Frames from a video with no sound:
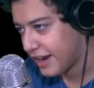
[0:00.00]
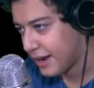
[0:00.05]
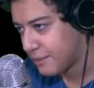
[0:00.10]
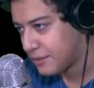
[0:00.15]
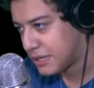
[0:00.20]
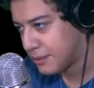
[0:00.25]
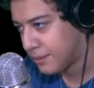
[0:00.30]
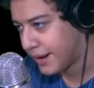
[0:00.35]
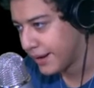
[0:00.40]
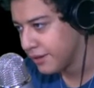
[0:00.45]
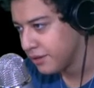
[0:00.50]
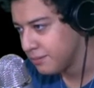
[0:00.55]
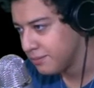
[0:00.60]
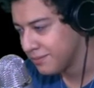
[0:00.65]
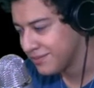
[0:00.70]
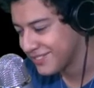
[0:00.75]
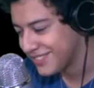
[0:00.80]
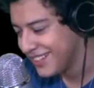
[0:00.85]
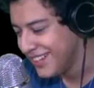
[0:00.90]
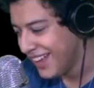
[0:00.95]
Empty bottle.
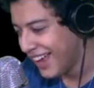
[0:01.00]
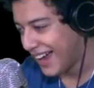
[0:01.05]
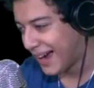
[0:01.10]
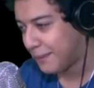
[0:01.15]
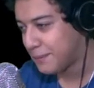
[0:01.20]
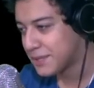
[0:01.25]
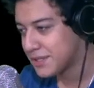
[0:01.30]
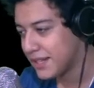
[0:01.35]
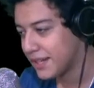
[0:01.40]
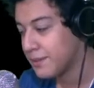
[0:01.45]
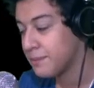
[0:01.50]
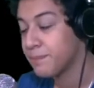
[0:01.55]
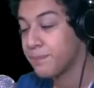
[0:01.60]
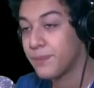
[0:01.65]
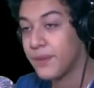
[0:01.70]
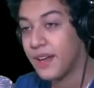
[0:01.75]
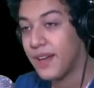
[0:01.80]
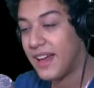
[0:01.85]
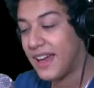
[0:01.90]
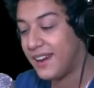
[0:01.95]
I'm just like,
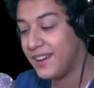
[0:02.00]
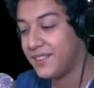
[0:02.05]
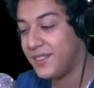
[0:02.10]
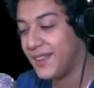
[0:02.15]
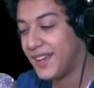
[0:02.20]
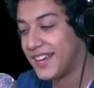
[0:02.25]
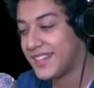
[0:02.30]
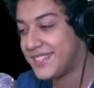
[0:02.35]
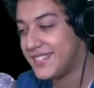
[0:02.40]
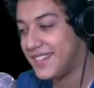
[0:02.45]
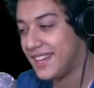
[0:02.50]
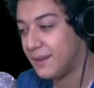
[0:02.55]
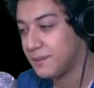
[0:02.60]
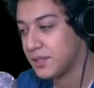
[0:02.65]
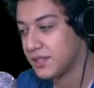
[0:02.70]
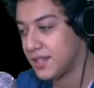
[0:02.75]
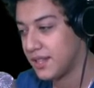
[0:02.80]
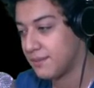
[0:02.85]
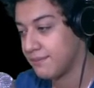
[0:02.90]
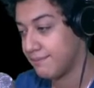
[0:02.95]
anything I see,
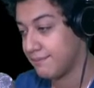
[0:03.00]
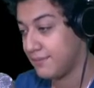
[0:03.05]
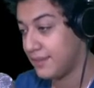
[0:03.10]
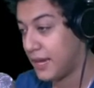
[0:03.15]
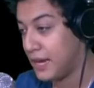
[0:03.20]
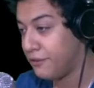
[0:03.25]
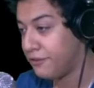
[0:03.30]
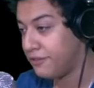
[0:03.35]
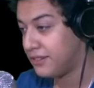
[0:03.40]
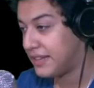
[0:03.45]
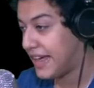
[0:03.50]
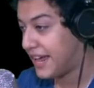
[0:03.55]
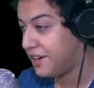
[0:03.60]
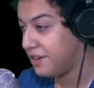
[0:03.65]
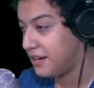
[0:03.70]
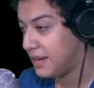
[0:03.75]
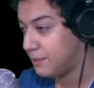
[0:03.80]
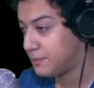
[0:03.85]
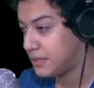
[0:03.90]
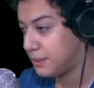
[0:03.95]
I'm just like, knife,
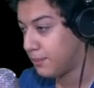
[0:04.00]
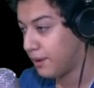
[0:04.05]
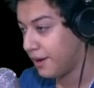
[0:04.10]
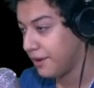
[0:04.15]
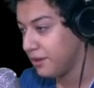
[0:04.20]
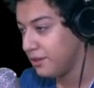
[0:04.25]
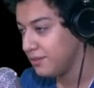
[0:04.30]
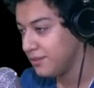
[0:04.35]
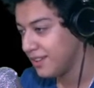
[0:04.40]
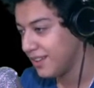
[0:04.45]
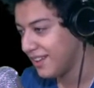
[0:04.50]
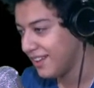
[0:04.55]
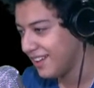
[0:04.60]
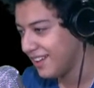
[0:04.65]
lantern, empty bottle.